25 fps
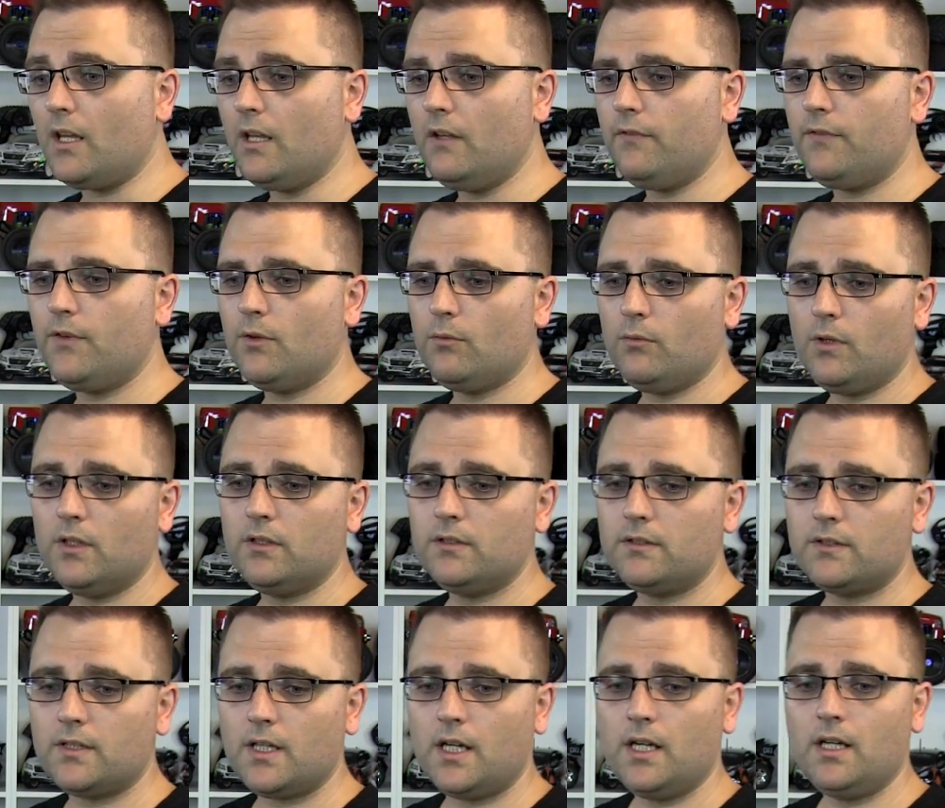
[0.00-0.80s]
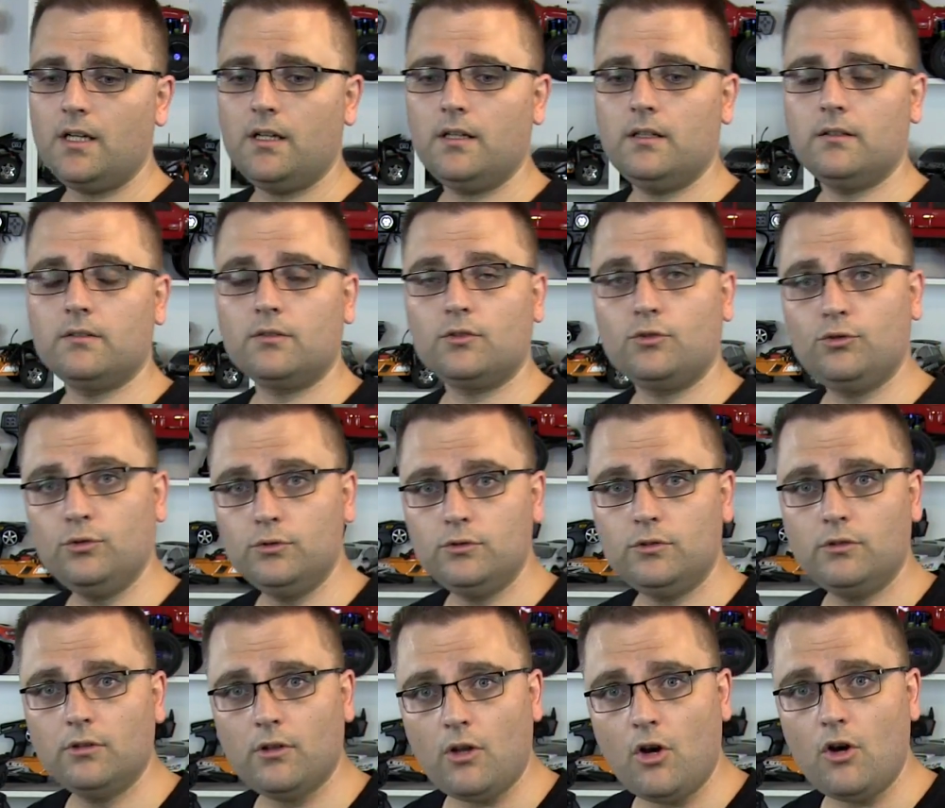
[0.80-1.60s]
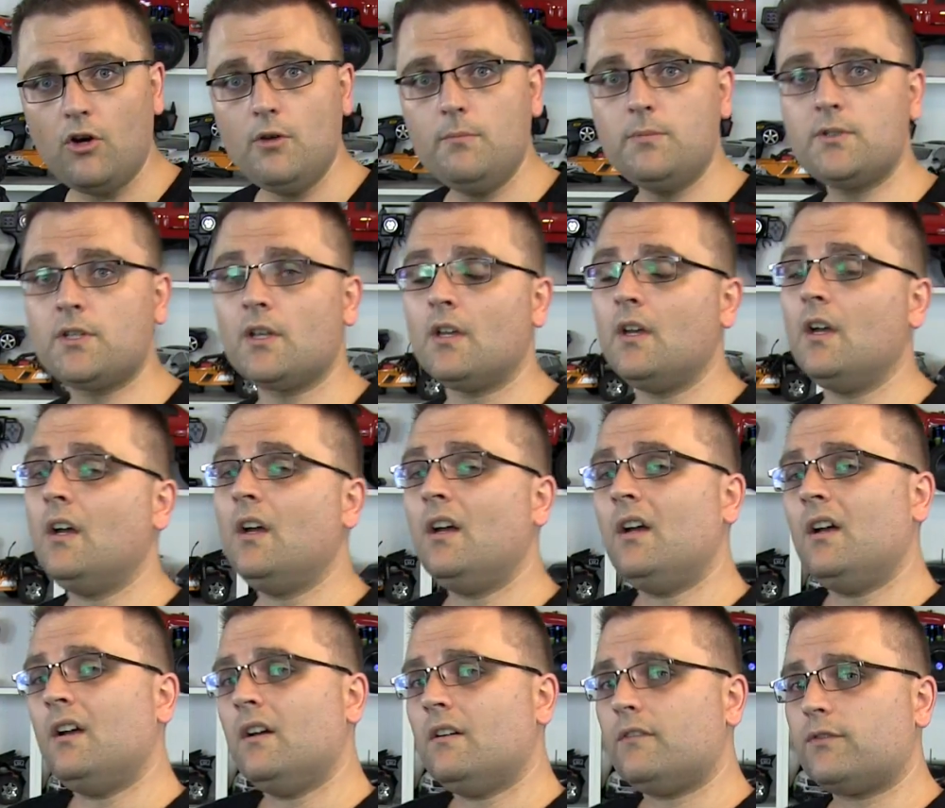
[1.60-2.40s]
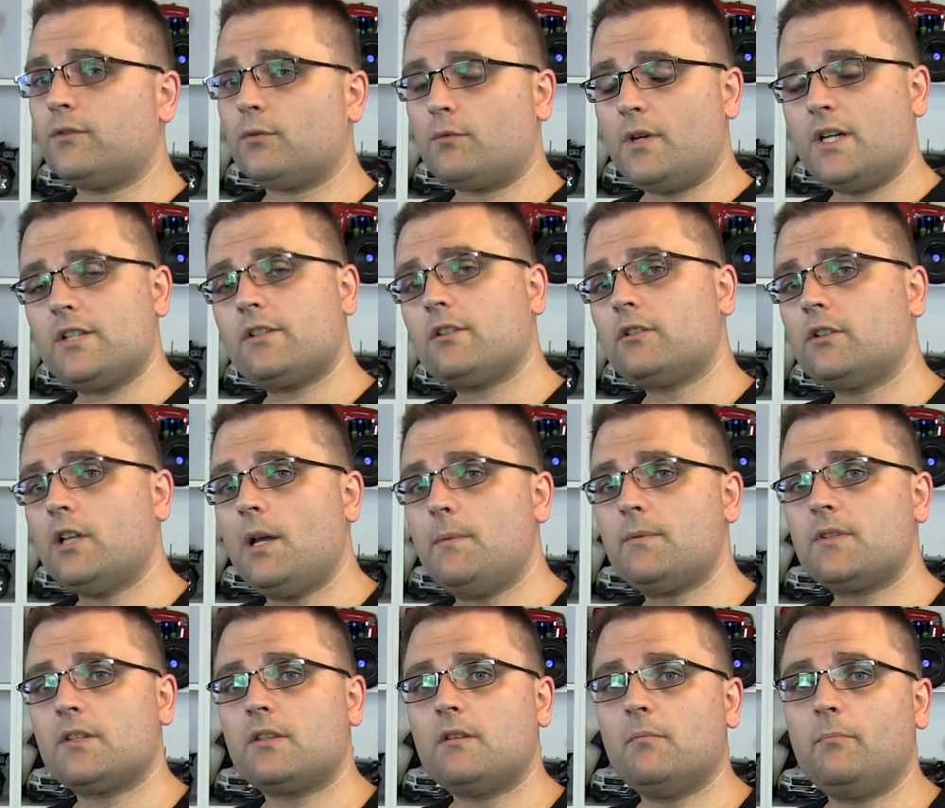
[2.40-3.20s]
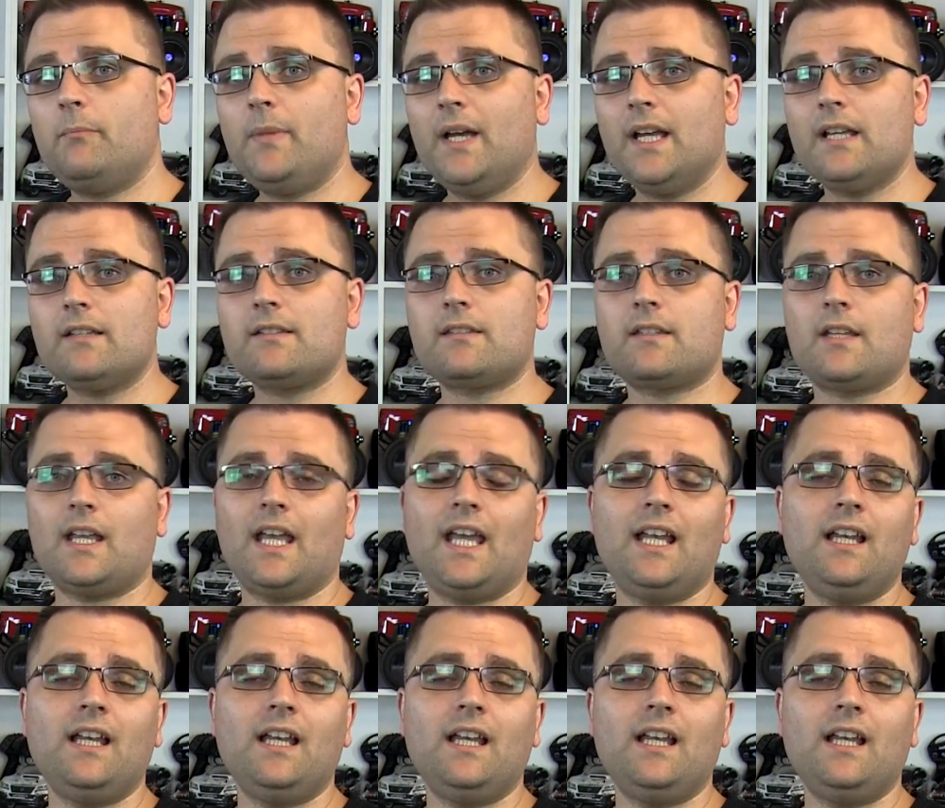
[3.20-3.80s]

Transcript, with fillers: If you want uh, good globes, Fluorescent globes are the best.